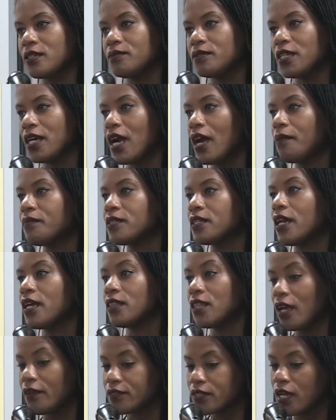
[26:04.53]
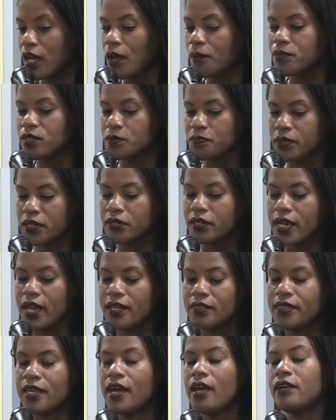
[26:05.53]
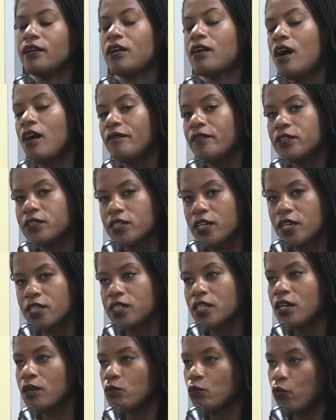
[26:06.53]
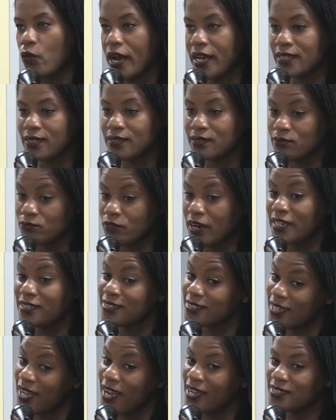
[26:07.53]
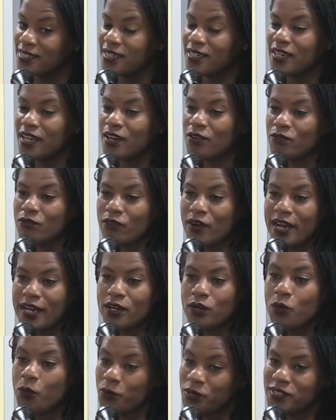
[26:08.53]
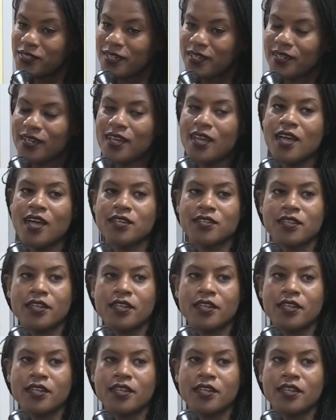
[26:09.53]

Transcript: sometimes that I'd love to help spearhead that conversation and right size it and right course it,